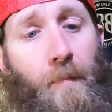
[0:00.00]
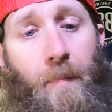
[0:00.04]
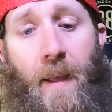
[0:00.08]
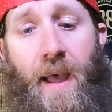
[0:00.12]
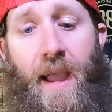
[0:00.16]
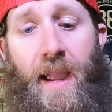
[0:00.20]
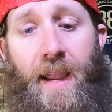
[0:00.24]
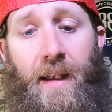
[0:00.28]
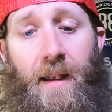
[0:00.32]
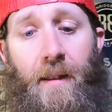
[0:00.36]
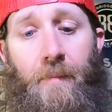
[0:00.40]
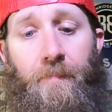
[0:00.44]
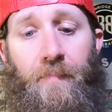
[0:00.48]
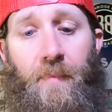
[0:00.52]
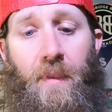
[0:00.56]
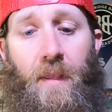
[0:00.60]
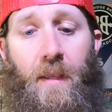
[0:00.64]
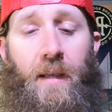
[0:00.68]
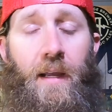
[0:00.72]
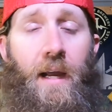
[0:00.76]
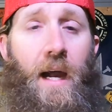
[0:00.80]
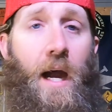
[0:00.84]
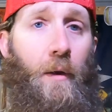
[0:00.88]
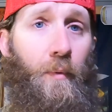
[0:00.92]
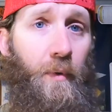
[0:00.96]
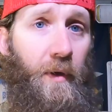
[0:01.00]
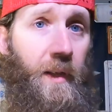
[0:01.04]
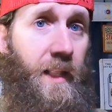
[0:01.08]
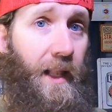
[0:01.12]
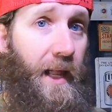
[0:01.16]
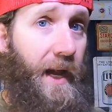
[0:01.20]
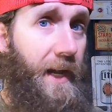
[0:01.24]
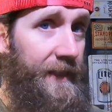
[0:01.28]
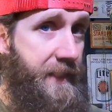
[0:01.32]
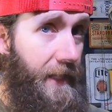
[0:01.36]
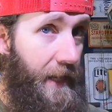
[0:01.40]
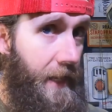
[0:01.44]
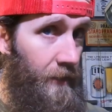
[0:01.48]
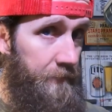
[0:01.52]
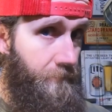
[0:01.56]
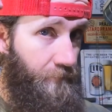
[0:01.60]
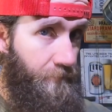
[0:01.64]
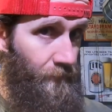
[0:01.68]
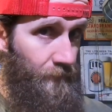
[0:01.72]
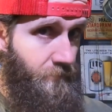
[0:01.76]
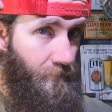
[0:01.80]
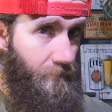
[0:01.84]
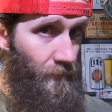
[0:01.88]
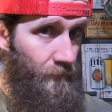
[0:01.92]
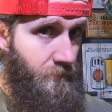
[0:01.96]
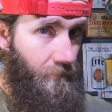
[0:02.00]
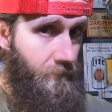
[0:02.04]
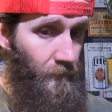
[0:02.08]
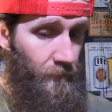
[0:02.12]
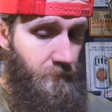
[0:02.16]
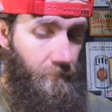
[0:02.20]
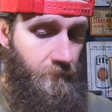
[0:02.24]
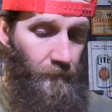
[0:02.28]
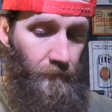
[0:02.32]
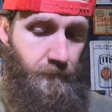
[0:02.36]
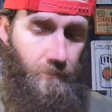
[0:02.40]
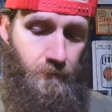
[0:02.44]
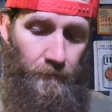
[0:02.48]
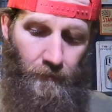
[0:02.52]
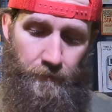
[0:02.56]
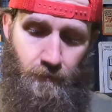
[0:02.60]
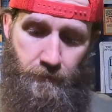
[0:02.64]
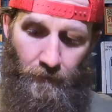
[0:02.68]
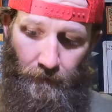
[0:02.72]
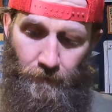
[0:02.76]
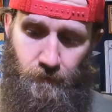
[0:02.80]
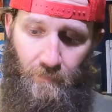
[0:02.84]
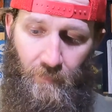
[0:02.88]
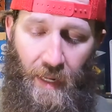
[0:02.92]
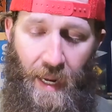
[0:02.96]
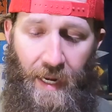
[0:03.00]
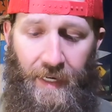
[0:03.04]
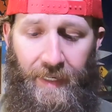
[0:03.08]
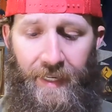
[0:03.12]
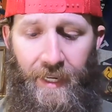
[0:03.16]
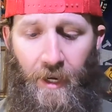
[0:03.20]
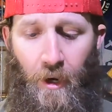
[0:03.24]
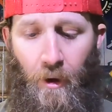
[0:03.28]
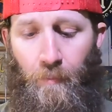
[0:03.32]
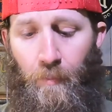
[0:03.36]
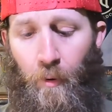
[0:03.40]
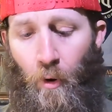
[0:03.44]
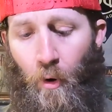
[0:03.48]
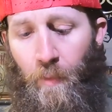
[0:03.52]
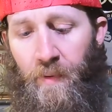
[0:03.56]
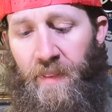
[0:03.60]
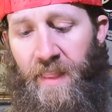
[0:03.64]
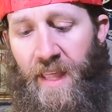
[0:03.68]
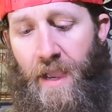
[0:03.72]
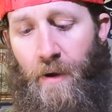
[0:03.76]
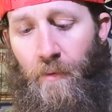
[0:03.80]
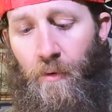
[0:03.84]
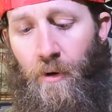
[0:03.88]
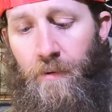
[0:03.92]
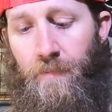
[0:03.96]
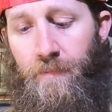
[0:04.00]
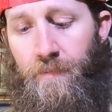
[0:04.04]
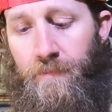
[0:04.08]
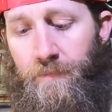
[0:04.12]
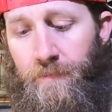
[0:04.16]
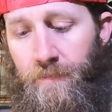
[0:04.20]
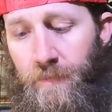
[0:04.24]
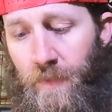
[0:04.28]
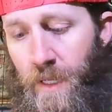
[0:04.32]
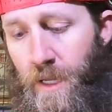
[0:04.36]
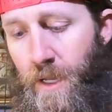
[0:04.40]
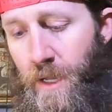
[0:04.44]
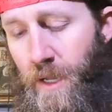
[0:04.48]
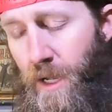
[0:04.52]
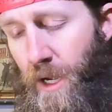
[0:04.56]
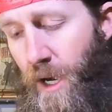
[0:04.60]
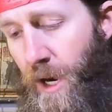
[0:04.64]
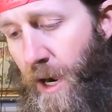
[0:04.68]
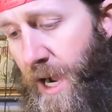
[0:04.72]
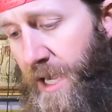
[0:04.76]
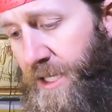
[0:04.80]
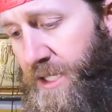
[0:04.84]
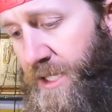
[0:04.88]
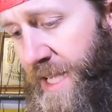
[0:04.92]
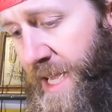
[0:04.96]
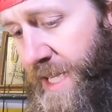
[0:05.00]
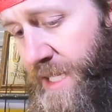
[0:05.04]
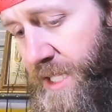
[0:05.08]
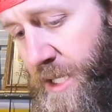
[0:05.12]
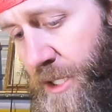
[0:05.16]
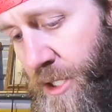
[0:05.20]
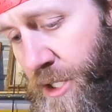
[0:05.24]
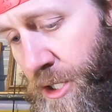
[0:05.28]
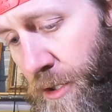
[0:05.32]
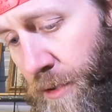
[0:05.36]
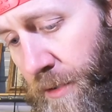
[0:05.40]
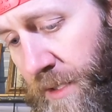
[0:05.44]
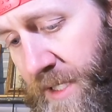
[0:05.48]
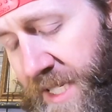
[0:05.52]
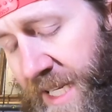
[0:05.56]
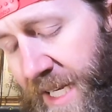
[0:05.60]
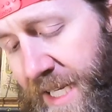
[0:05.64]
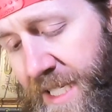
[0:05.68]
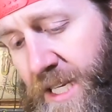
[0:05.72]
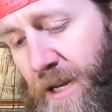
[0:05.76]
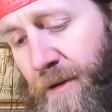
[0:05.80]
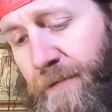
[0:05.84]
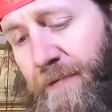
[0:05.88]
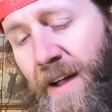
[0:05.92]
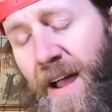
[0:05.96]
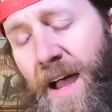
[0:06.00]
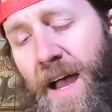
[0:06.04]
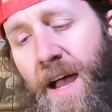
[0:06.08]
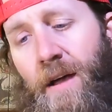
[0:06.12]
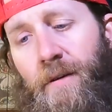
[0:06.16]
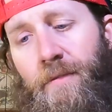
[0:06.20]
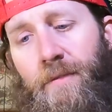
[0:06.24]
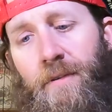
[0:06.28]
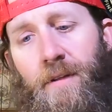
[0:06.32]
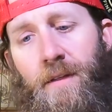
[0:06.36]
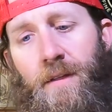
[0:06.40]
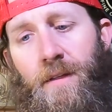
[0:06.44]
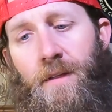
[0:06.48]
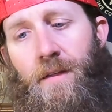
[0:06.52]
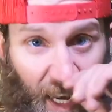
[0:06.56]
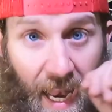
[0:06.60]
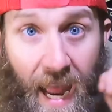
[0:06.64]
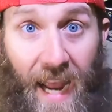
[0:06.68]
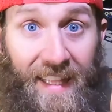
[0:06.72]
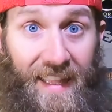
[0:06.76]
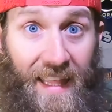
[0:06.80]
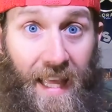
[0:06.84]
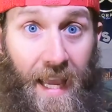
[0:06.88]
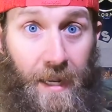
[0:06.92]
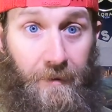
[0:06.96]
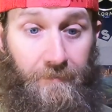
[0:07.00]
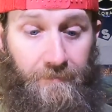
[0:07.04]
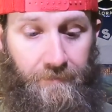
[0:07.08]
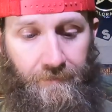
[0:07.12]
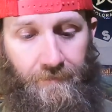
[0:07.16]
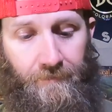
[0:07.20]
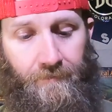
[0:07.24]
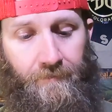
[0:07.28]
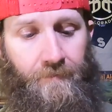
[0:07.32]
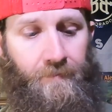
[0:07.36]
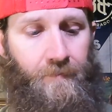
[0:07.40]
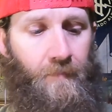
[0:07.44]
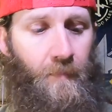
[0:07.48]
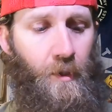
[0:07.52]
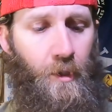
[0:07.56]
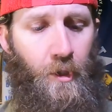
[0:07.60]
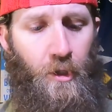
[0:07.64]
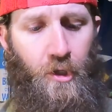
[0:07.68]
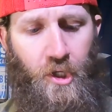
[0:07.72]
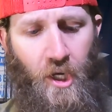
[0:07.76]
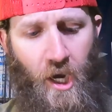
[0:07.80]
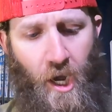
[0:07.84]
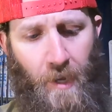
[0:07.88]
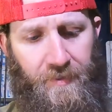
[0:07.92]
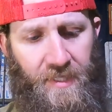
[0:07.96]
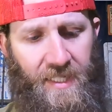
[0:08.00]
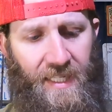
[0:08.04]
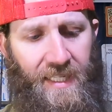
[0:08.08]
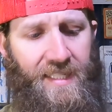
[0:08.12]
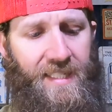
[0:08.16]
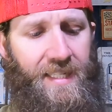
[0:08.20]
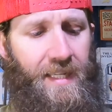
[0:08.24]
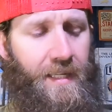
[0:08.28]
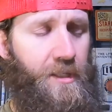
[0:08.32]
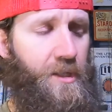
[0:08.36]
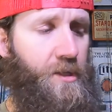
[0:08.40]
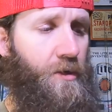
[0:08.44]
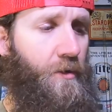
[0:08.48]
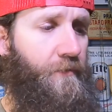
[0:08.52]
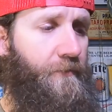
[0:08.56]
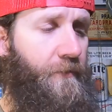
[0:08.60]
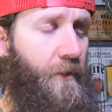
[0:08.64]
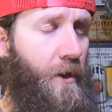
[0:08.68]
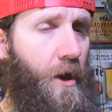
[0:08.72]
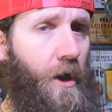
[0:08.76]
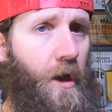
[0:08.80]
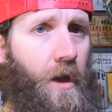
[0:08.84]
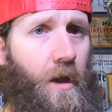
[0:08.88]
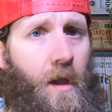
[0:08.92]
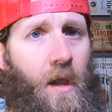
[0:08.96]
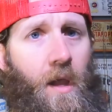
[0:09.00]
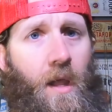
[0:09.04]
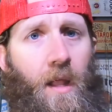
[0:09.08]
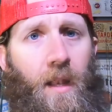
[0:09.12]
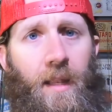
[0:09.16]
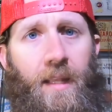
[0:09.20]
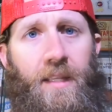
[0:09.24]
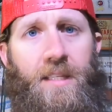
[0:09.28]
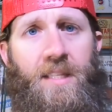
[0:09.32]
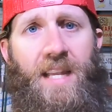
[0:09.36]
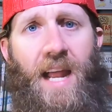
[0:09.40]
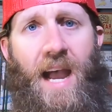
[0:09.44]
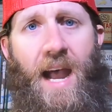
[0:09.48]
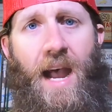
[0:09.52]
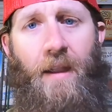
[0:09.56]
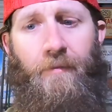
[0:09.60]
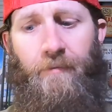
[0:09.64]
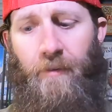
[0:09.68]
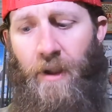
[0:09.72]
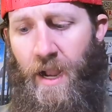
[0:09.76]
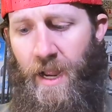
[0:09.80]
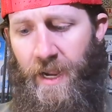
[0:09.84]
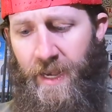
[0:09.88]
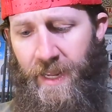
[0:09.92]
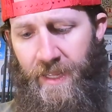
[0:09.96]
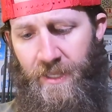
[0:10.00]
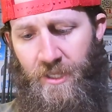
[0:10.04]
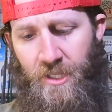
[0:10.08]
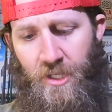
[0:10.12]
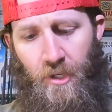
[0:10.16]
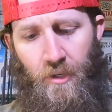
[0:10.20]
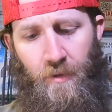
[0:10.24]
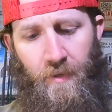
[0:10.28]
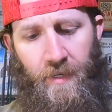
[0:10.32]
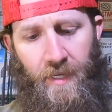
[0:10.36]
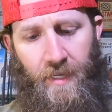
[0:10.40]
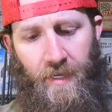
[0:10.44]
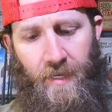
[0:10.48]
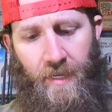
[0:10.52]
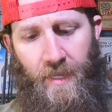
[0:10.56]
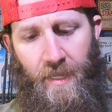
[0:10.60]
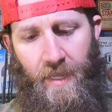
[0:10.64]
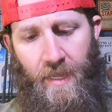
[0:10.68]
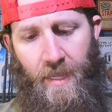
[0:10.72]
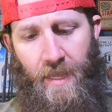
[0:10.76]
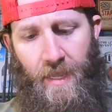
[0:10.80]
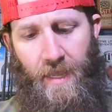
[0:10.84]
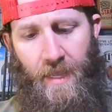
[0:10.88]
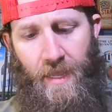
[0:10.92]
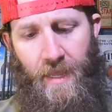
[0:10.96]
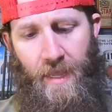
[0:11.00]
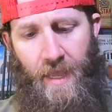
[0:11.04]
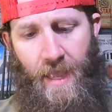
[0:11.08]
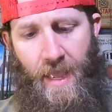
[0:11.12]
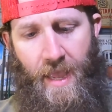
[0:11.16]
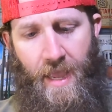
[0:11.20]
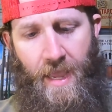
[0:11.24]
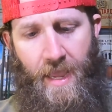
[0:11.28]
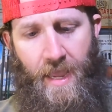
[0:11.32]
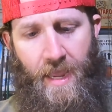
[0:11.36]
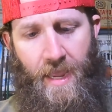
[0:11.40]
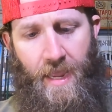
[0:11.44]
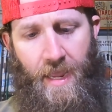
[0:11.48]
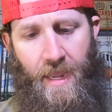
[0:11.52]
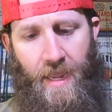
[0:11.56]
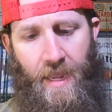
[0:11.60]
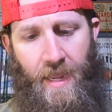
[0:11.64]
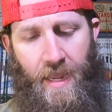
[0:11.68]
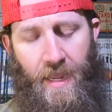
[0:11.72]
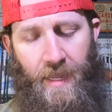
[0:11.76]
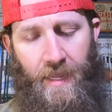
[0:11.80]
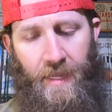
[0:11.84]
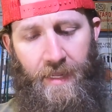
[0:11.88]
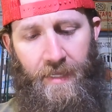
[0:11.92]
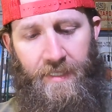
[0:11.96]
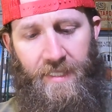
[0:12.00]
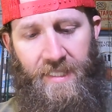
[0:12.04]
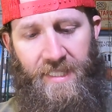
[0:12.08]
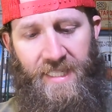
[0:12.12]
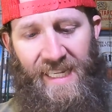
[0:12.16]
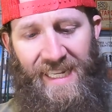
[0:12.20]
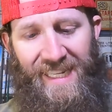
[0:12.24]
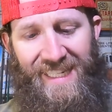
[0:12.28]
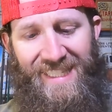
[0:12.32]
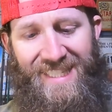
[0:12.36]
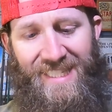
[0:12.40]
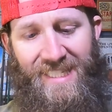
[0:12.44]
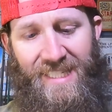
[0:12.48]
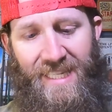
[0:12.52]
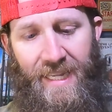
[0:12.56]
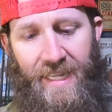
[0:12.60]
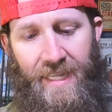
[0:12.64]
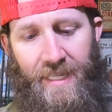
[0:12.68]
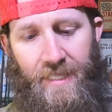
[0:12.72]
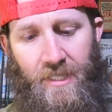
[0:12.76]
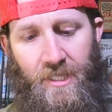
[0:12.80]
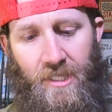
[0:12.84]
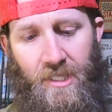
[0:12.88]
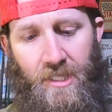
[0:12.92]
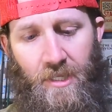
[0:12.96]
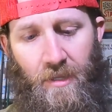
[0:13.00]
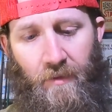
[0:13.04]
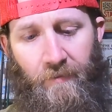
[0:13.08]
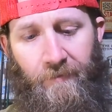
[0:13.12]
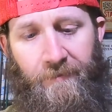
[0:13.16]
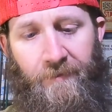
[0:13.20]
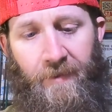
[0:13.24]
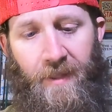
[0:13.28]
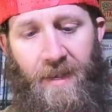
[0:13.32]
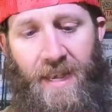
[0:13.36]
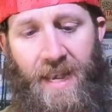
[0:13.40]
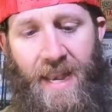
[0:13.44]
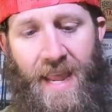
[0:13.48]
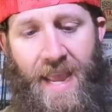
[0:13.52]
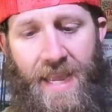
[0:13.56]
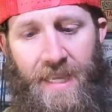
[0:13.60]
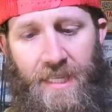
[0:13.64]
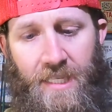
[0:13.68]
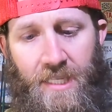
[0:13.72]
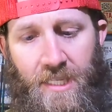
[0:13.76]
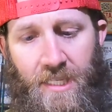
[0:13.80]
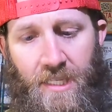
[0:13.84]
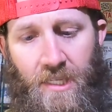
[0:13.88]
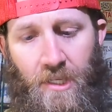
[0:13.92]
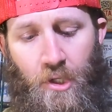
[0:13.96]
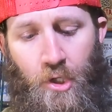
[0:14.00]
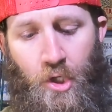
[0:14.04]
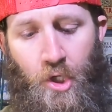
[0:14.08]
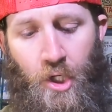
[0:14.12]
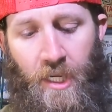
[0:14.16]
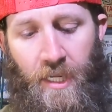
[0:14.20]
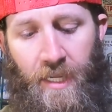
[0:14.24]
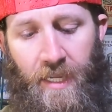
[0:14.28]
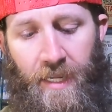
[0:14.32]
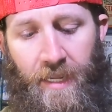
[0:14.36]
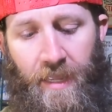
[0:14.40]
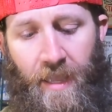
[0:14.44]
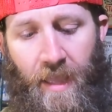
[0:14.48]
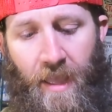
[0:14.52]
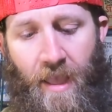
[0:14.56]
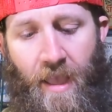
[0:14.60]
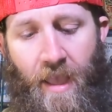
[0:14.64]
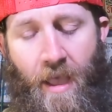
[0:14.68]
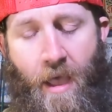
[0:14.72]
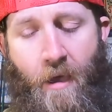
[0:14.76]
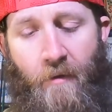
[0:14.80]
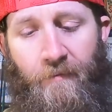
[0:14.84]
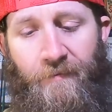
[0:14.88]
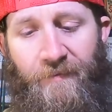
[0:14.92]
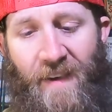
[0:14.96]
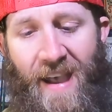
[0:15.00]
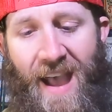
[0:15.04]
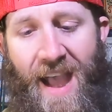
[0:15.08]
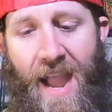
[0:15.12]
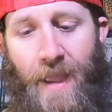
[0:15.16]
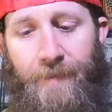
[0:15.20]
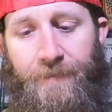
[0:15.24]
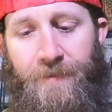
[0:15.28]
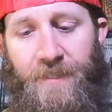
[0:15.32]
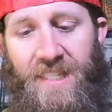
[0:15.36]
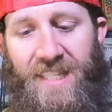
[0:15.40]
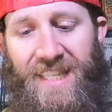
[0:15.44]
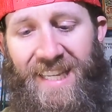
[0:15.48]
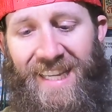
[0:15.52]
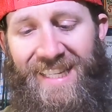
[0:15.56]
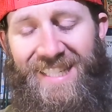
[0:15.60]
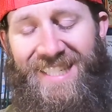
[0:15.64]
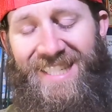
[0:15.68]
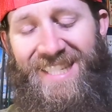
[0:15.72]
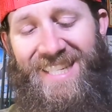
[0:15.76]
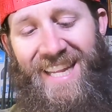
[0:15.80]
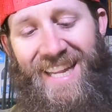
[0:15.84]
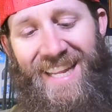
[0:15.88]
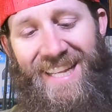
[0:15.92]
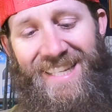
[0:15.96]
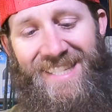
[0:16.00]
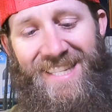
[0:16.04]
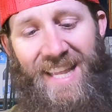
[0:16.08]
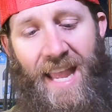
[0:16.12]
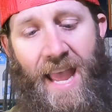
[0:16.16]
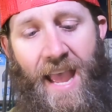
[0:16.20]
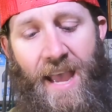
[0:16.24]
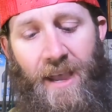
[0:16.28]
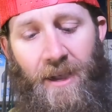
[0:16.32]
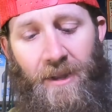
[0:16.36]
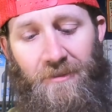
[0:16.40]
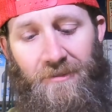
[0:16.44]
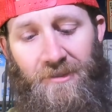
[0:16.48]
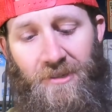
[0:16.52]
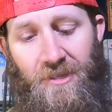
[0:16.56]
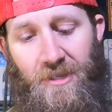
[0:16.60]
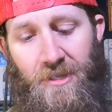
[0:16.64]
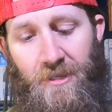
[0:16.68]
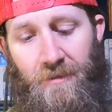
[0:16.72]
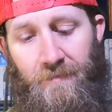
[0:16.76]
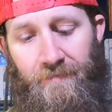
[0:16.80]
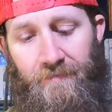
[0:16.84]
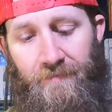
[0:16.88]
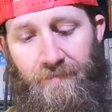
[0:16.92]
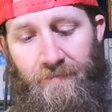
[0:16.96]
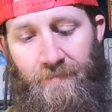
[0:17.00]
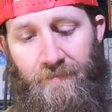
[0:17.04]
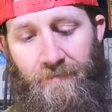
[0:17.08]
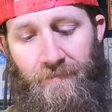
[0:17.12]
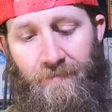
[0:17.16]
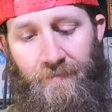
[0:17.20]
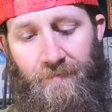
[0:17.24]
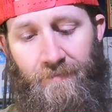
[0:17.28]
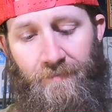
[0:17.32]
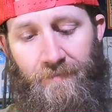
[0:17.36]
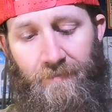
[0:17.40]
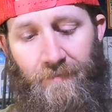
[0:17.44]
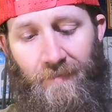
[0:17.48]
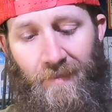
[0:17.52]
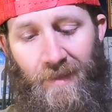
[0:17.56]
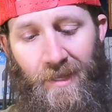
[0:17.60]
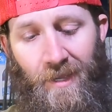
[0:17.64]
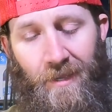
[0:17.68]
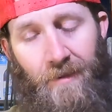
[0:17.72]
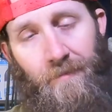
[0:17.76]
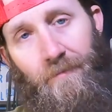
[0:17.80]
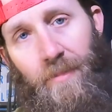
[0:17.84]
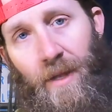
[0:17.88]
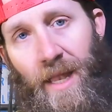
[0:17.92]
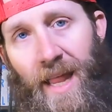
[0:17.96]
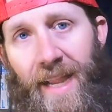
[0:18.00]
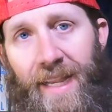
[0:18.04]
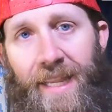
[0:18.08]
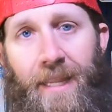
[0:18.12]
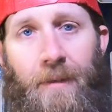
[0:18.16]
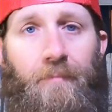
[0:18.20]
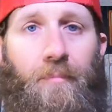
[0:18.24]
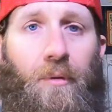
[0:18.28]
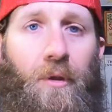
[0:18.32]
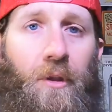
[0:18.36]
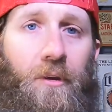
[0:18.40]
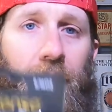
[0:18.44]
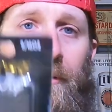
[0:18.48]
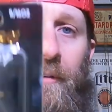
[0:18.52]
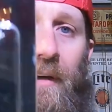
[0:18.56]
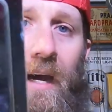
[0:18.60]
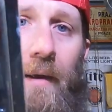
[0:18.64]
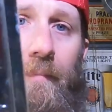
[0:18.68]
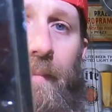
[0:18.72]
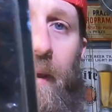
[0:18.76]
bait. I really like that. I can get on board with that one. All right, so that's the Duke 65. I like that. Good job, 6 Cents so far. Let's dive right into it. A 6 Cents finesse jig, 5/16 ounce, black and blue. I